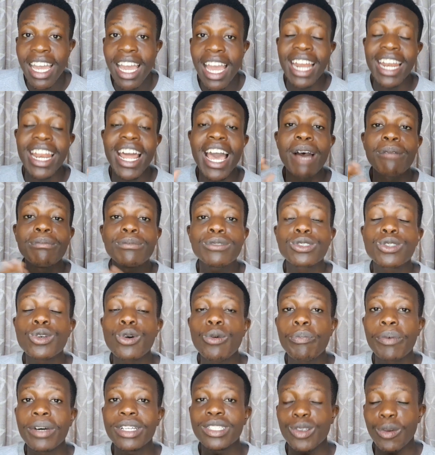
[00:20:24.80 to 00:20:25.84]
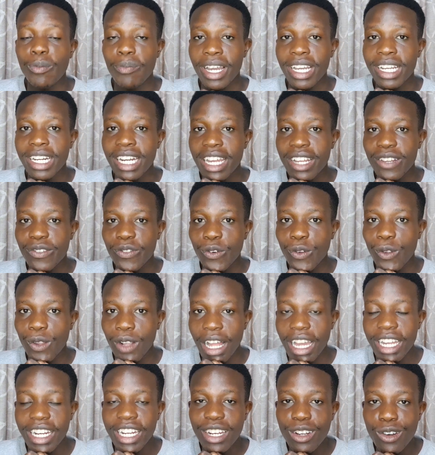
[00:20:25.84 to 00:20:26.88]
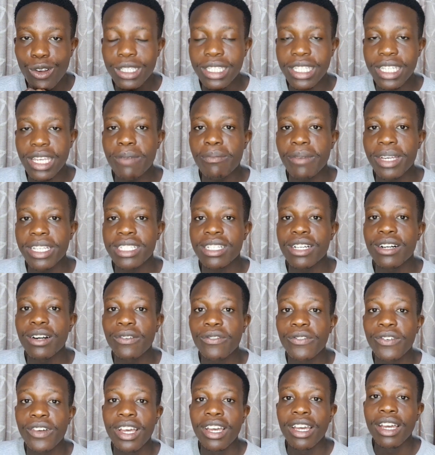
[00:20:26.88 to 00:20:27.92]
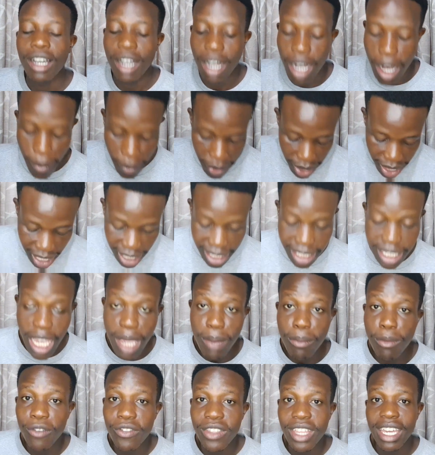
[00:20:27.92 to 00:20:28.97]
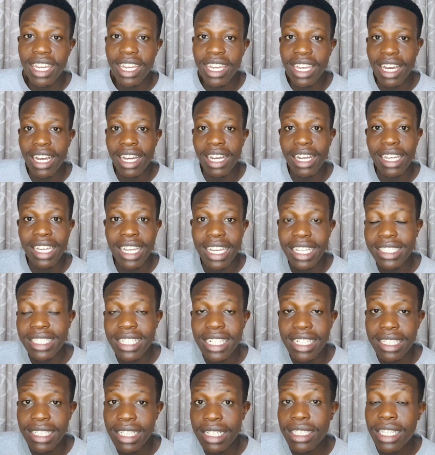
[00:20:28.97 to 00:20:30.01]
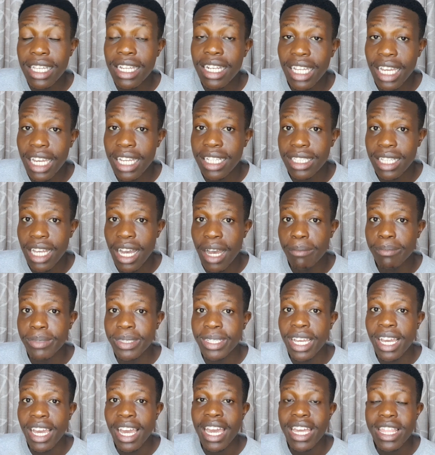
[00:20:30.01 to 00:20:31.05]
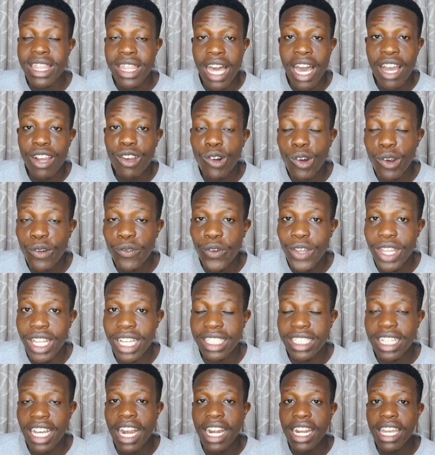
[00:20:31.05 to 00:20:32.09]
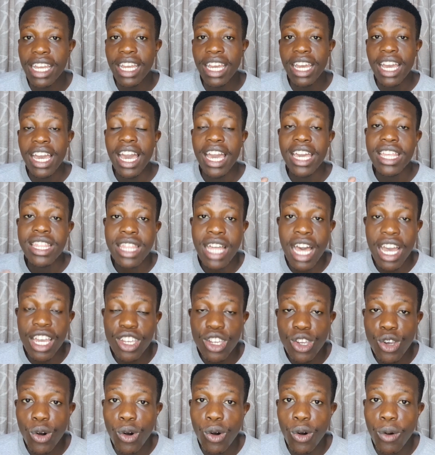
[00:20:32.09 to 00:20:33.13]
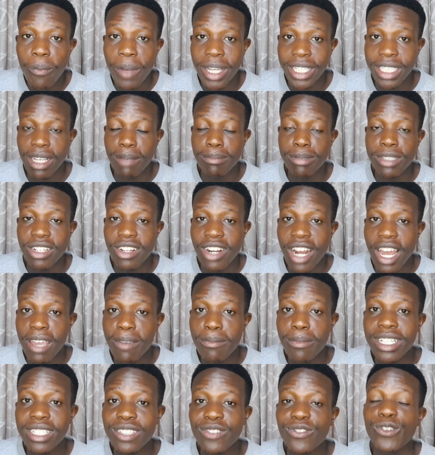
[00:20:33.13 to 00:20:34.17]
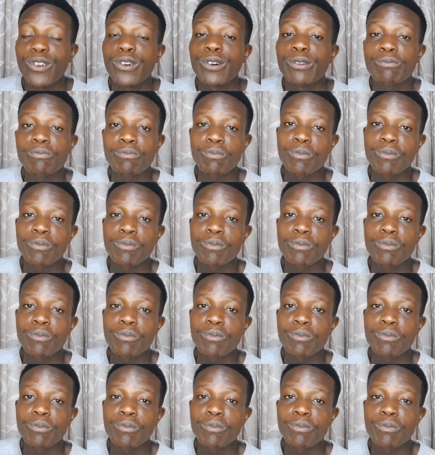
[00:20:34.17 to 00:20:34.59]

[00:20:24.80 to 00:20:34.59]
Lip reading: and I am super grateful. I did not see myself in this time of the year hitting 16k subs. I thank God for the journey. I thank you all my subscribers for